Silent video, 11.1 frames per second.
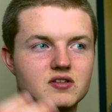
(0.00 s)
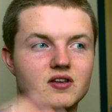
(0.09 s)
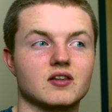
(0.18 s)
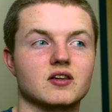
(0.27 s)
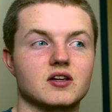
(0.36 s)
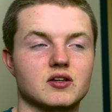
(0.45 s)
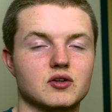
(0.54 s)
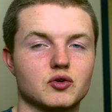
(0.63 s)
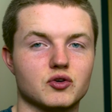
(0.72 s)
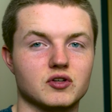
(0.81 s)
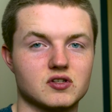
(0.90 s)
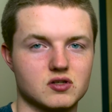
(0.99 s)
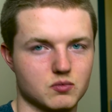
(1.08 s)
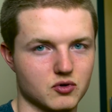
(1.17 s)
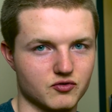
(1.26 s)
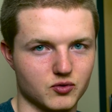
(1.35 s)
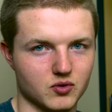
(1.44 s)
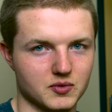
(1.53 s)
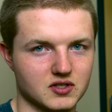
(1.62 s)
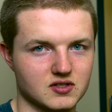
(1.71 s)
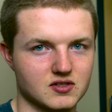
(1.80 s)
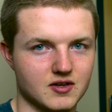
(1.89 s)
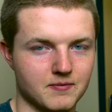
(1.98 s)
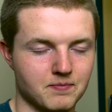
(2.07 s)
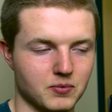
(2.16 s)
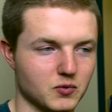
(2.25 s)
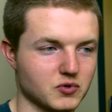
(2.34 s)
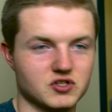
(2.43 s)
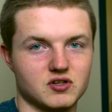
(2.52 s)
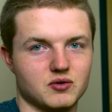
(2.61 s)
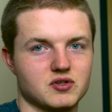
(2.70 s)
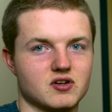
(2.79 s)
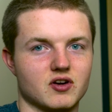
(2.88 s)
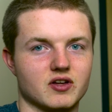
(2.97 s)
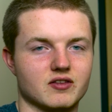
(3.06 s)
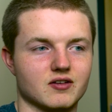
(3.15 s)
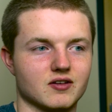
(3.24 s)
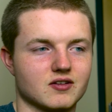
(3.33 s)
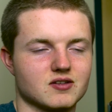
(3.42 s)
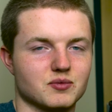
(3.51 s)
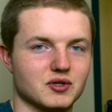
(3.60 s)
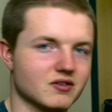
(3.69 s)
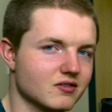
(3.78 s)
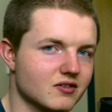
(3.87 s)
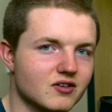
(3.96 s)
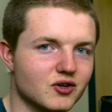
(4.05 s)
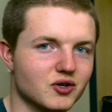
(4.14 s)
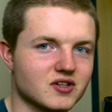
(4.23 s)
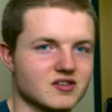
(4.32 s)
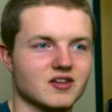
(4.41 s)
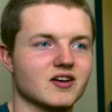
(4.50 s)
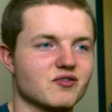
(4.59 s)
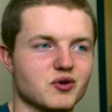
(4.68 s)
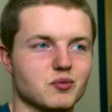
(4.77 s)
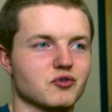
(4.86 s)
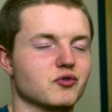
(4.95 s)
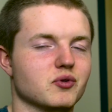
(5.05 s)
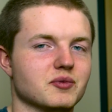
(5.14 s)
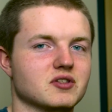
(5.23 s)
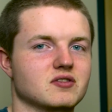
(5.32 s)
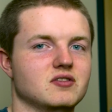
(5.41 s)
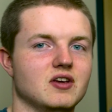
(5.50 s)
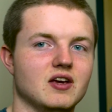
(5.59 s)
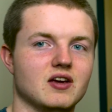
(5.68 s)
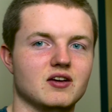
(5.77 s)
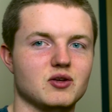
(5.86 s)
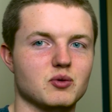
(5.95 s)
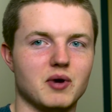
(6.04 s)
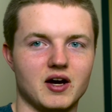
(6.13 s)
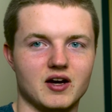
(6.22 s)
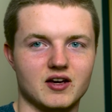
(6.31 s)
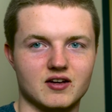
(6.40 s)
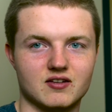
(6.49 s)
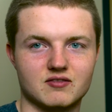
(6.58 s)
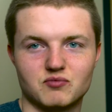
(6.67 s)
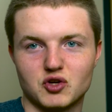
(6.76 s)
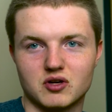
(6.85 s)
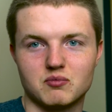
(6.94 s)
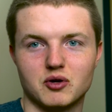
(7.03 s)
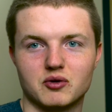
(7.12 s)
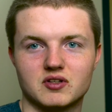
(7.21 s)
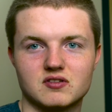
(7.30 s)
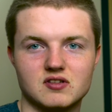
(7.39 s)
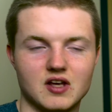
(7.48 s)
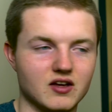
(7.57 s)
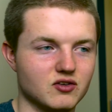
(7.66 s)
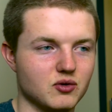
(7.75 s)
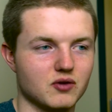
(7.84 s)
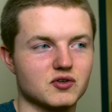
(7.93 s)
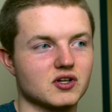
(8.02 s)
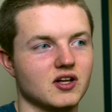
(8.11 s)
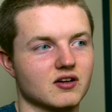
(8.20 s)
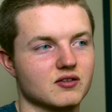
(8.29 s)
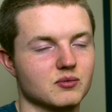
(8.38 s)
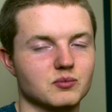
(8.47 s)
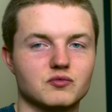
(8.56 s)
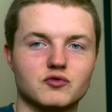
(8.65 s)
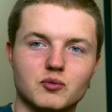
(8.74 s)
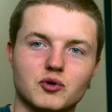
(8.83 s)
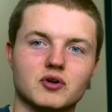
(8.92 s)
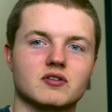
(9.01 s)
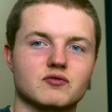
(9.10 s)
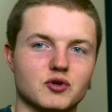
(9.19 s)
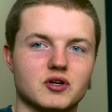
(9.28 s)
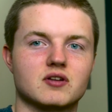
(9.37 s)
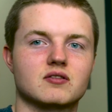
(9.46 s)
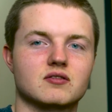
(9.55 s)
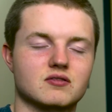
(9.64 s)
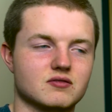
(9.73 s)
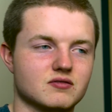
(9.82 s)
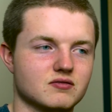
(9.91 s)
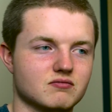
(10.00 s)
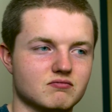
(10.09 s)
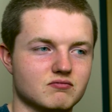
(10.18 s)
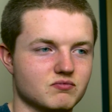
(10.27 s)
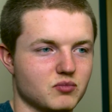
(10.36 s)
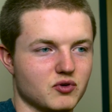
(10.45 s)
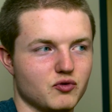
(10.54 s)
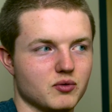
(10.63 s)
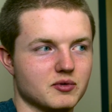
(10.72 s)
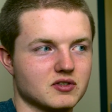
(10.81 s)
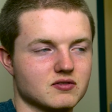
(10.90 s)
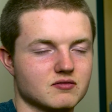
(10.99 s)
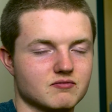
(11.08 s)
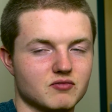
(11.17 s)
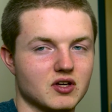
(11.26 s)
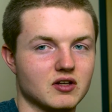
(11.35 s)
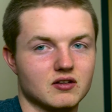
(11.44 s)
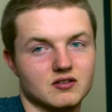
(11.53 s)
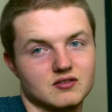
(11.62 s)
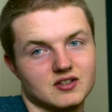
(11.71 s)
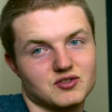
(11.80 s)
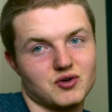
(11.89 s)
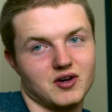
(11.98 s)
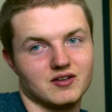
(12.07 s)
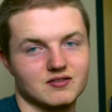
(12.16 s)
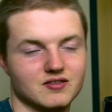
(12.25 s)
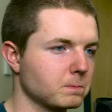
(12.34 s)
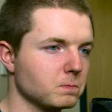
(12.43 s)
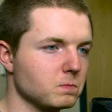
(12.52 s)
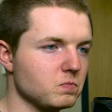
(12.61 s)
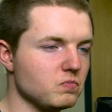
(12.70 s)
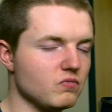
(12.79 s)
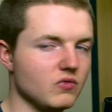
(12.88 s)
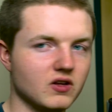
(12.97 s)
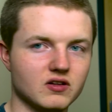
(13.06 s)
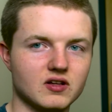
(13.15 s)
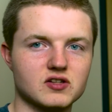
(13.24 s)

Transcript: slightly increased performance, which is always a great thing, because I mean, who doesn't like free performance? You buy your components and you overclock them for more free performance, and it's great. The